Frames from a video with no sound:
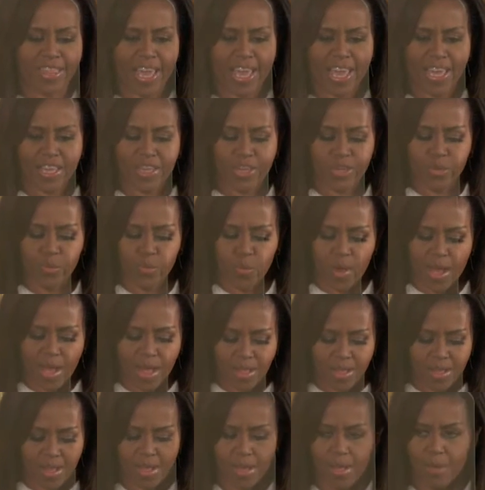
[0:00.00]
Thank you.
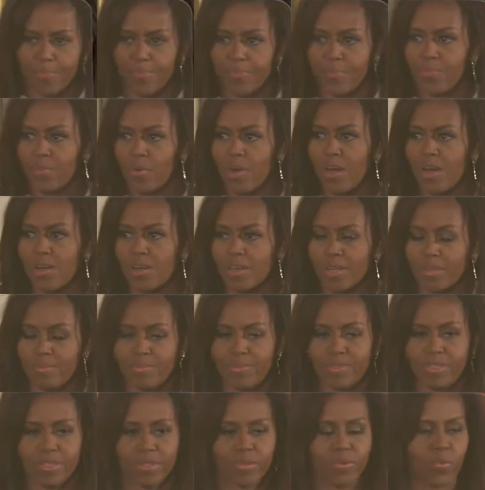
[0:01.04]
Welcome.
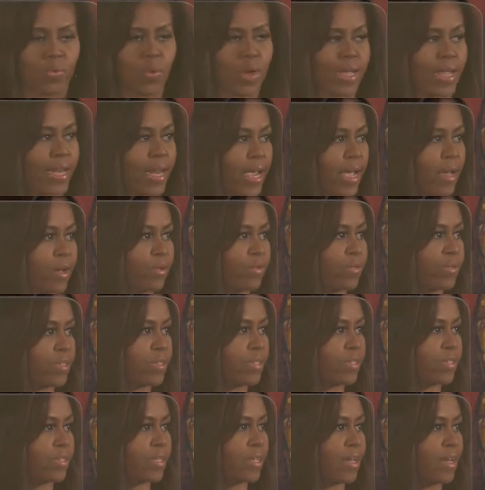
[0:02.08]
Welcome to the White
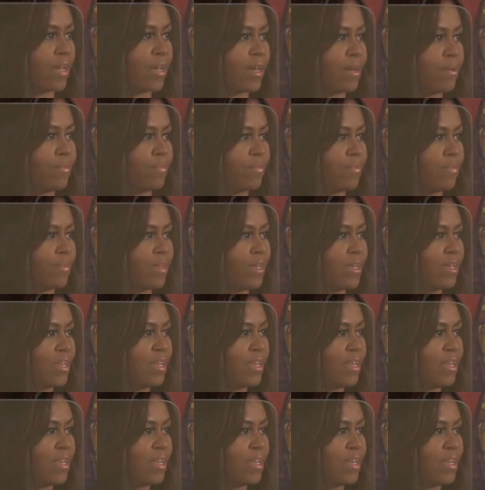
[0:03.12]
House um,